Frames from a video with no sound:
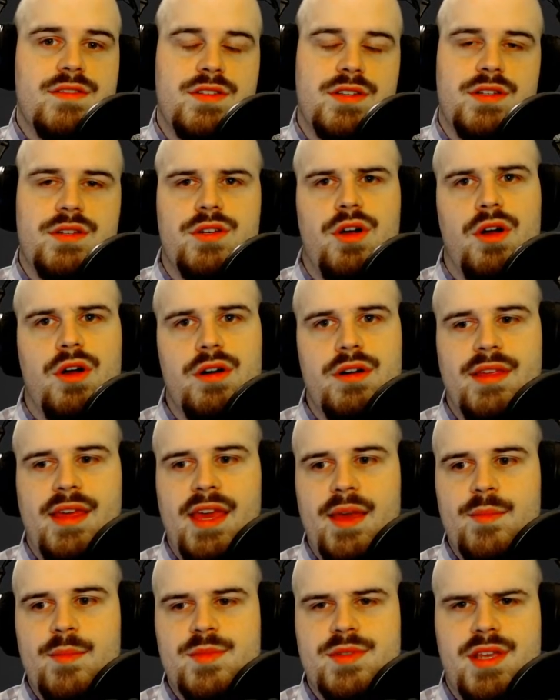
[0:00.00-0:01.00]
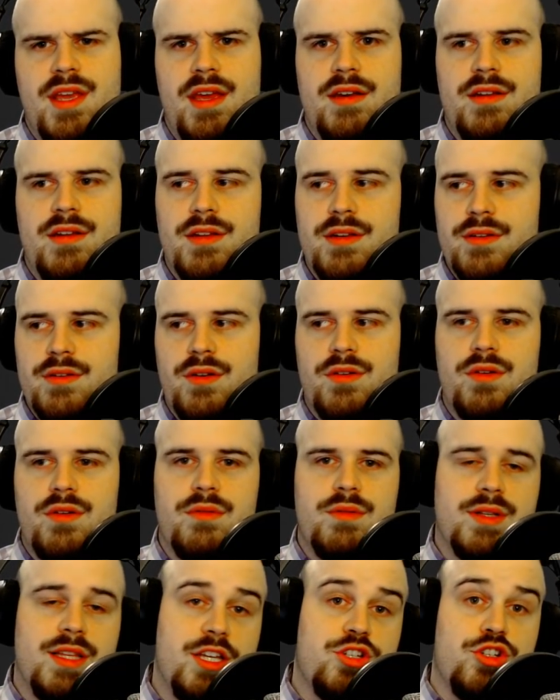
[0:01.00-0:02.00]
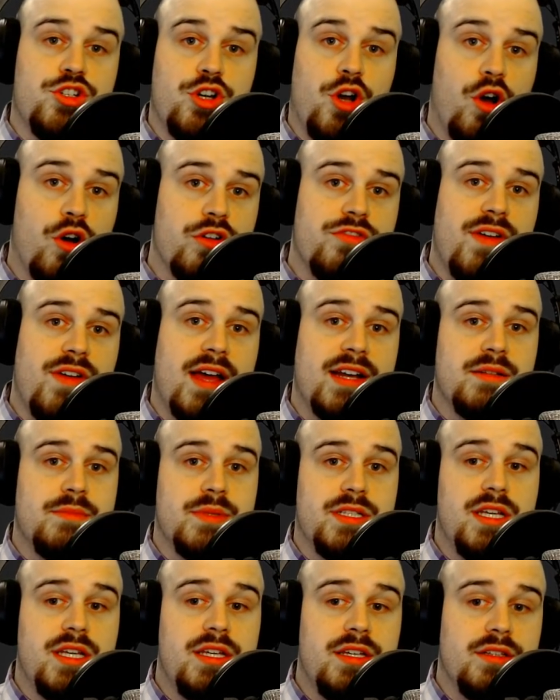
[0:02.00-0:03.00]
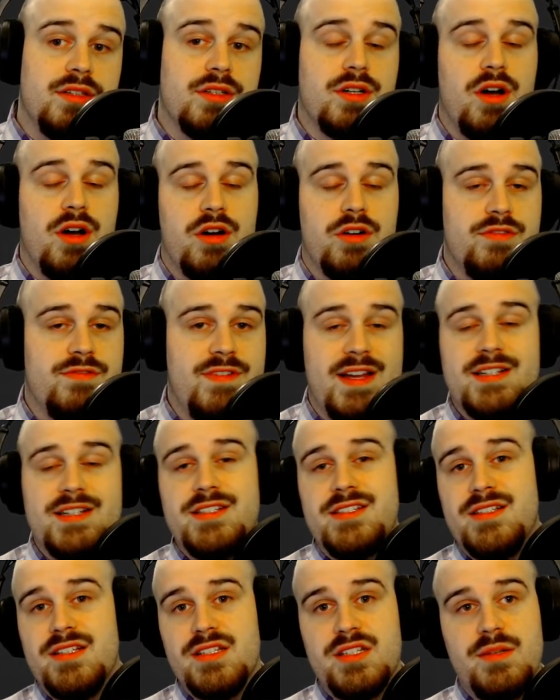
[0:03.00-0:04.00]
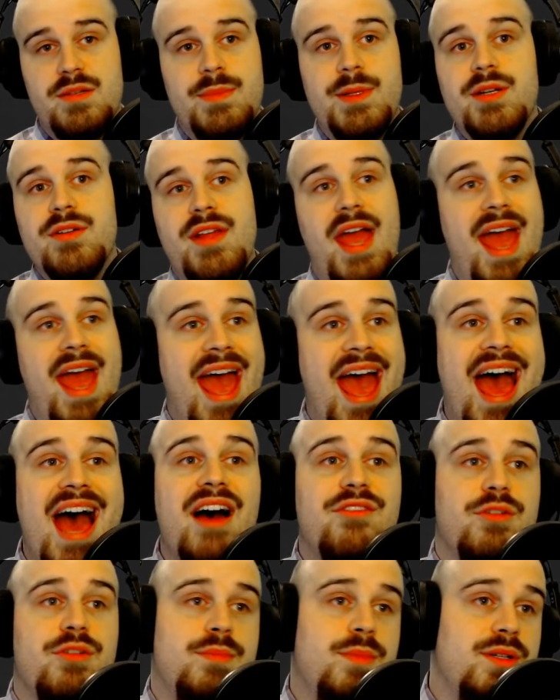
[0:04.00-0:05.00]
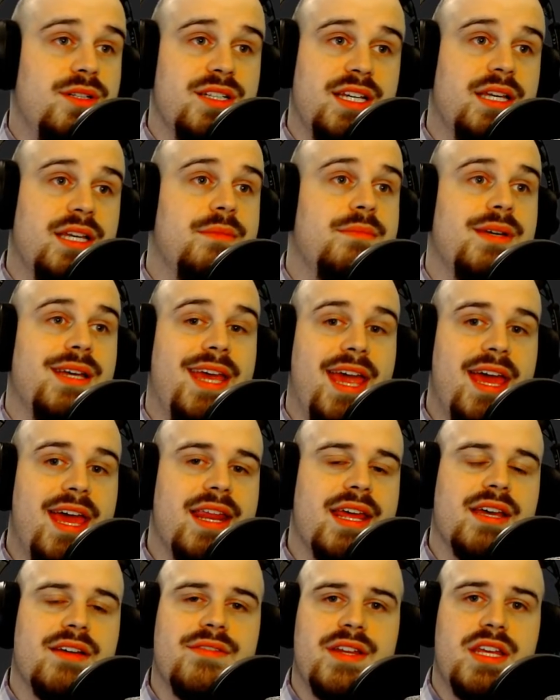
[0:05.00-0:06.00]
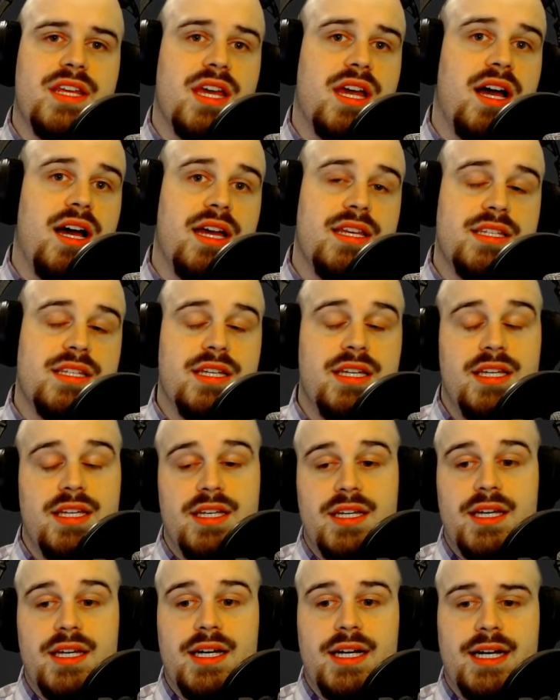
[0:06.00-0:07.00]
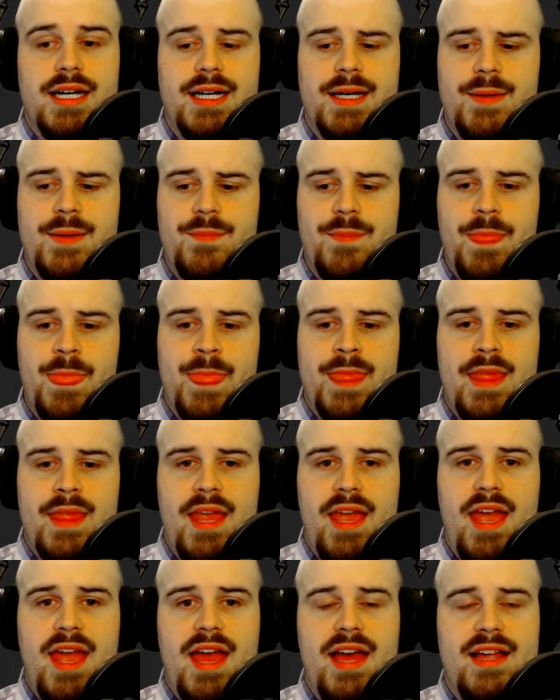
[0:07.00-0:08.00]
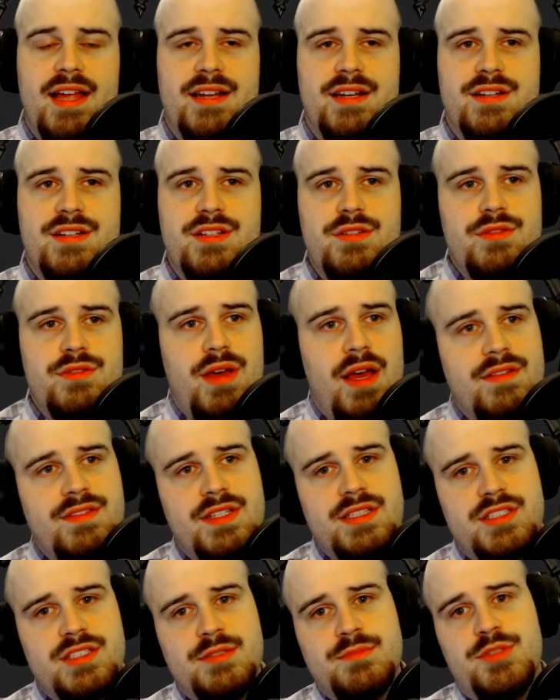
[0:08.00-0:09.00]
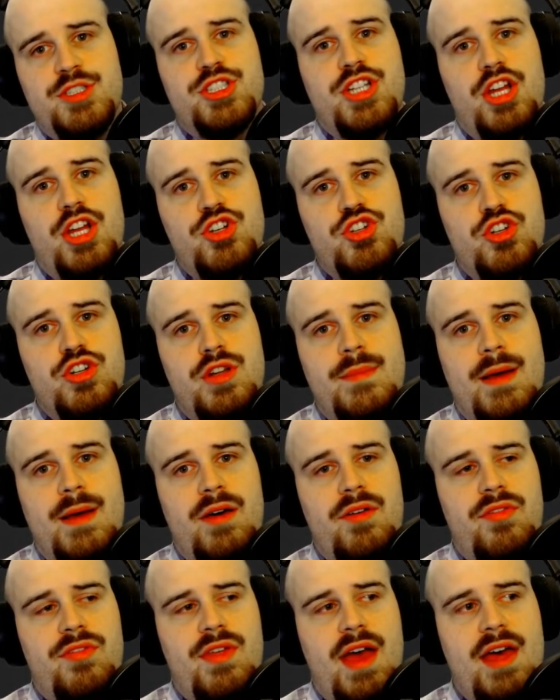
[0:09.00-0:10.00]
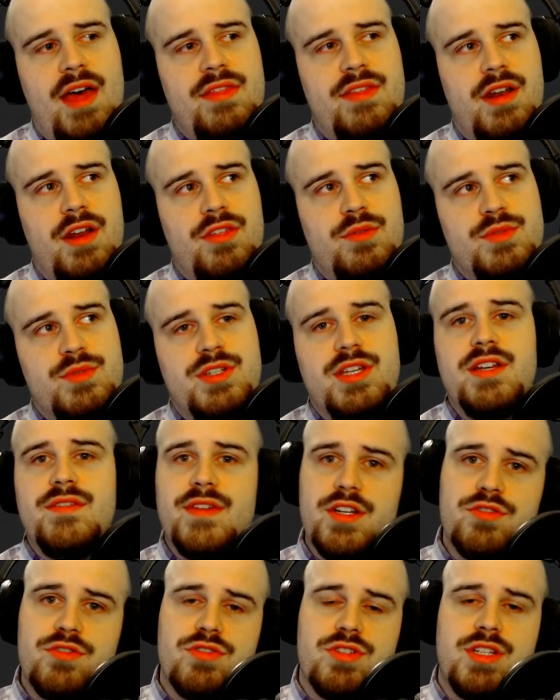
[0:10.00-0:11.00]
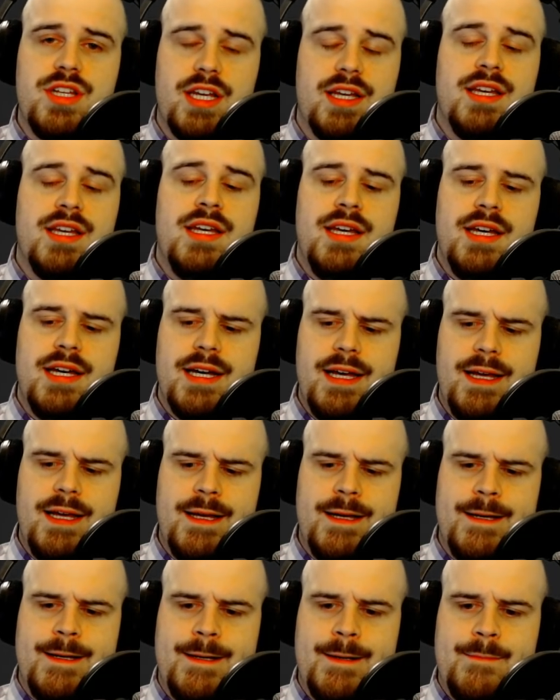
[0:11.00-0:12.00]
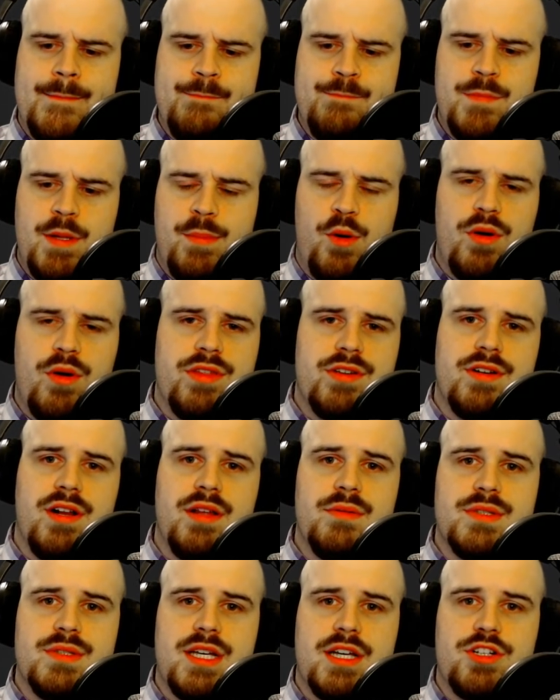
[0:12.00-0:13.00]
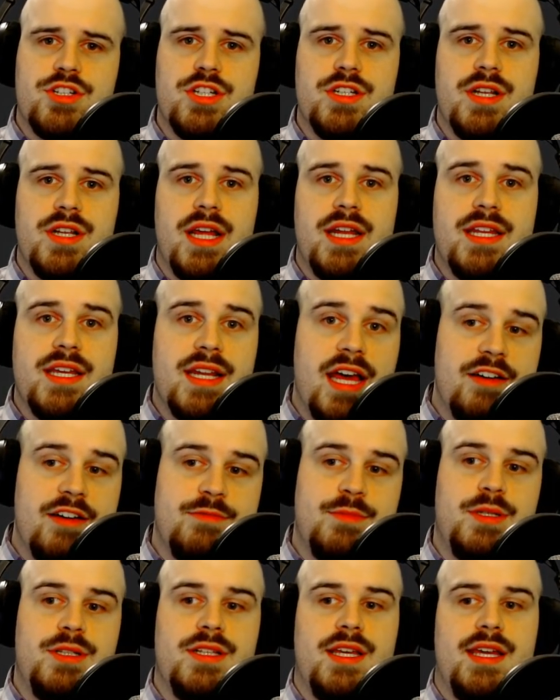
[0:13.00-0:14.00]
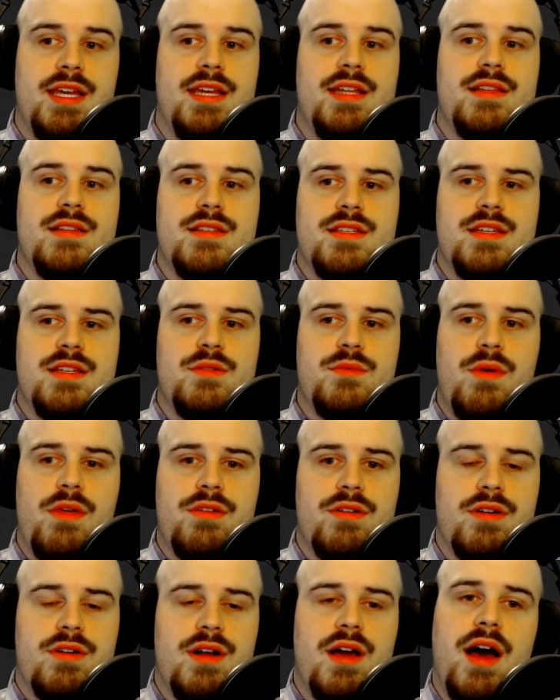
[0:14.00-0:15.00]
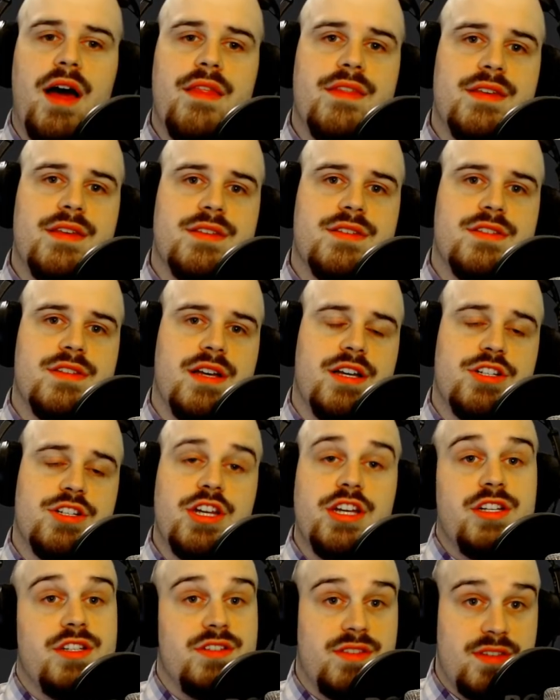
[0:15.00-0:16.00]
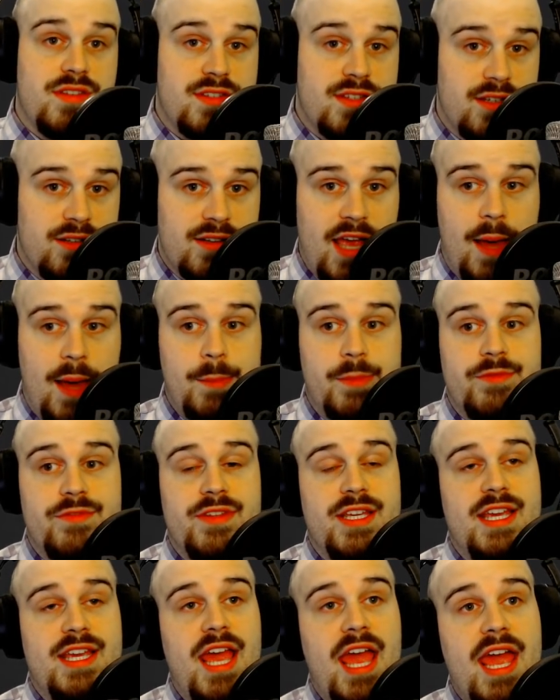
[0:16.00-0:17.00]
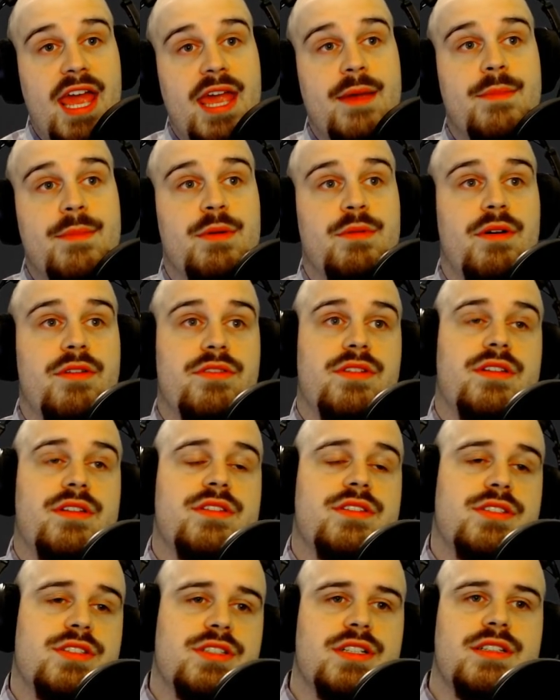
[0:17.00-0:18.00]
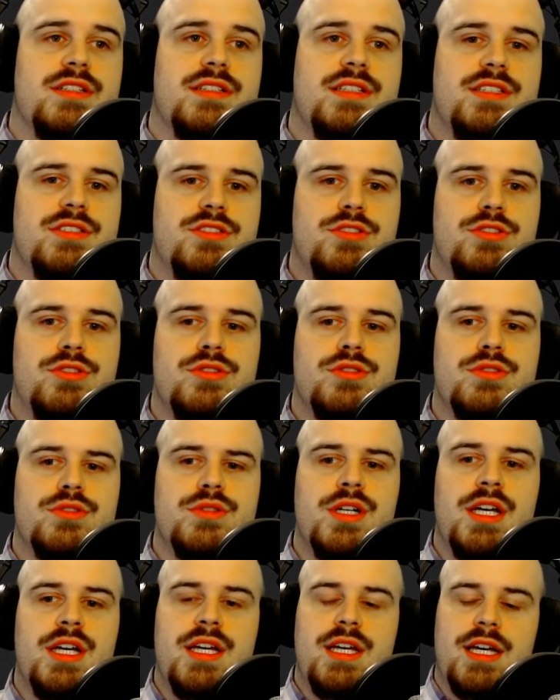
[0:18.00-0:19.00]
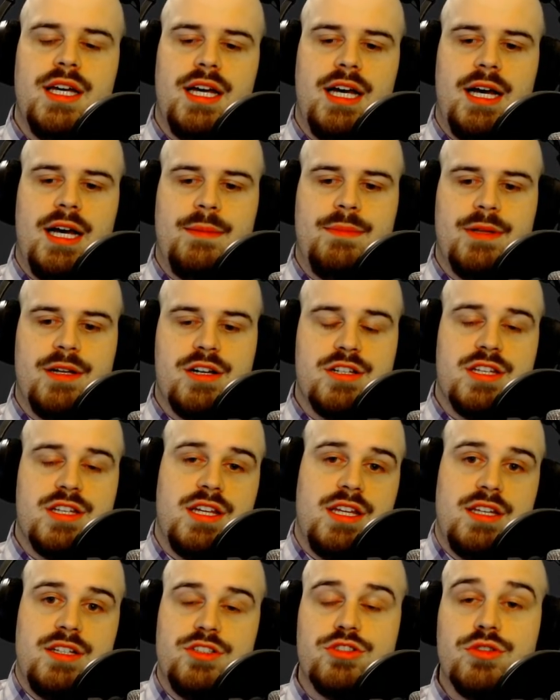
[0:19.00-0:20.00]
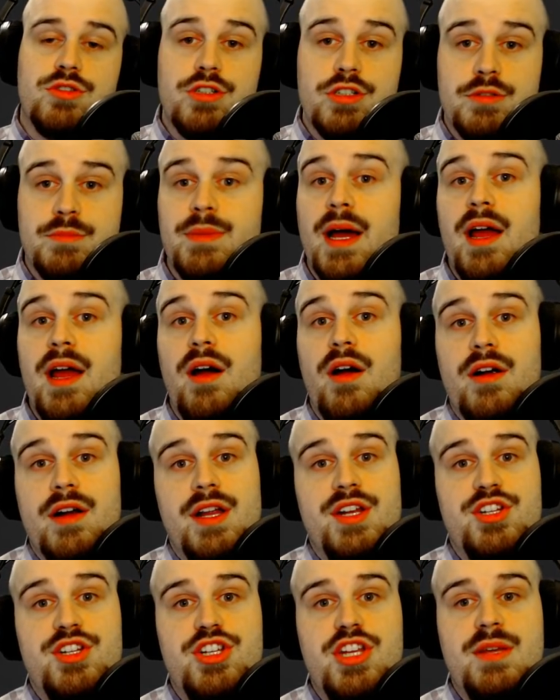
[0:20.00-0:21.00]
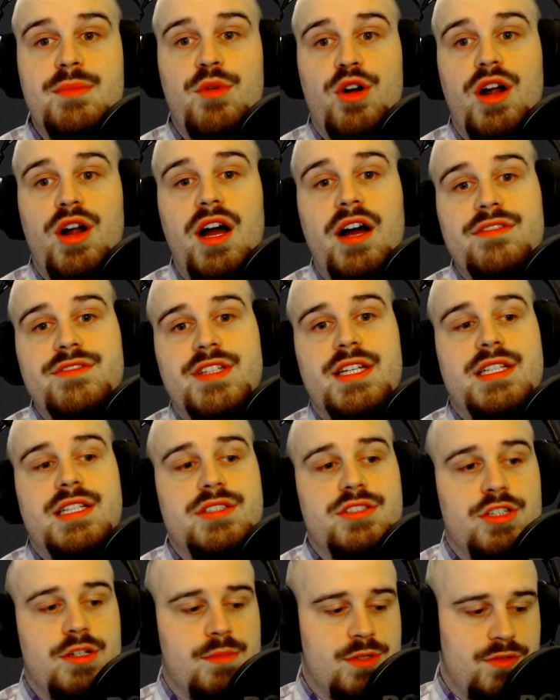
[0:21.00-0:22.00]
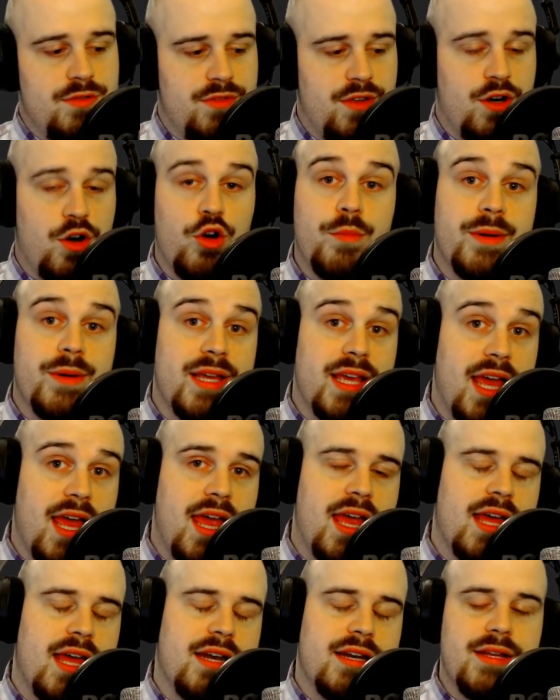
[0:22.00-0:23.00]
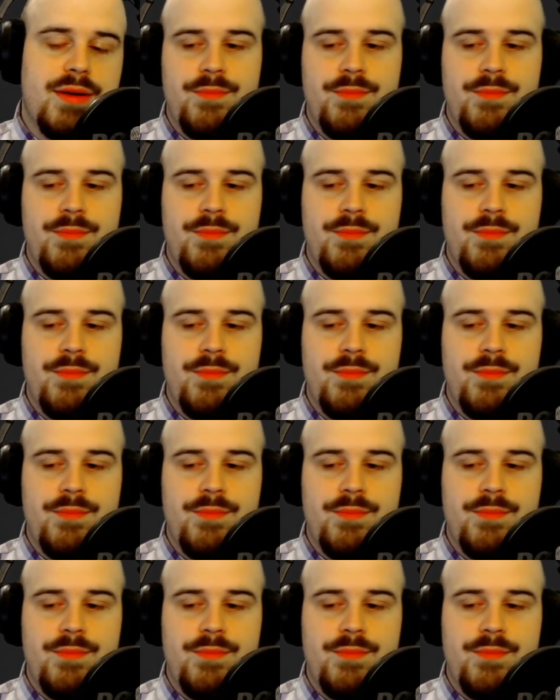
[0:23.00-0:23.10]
in card games and in relation to artifact in particular. Artifact doesn't appear to have a mulligan mechanic of any kind. And I've seen some discussion about that I thought was kind of interesting, about whether or not it was actually a good idea to have mulligans and whether or not this changes the skill cap of the game and whether or not this is going to lead to players getting screwed by RNG more often in terms of their opening hand.